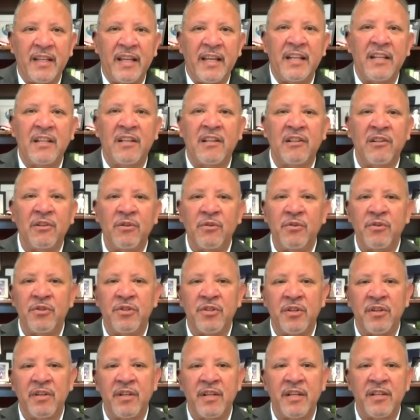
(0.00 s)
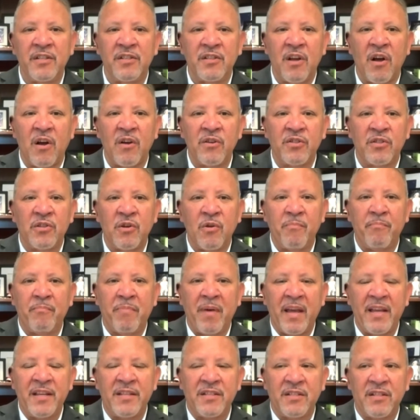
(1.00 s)
inclusion is also
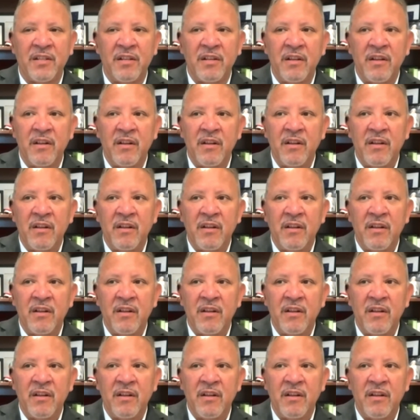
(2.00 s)
based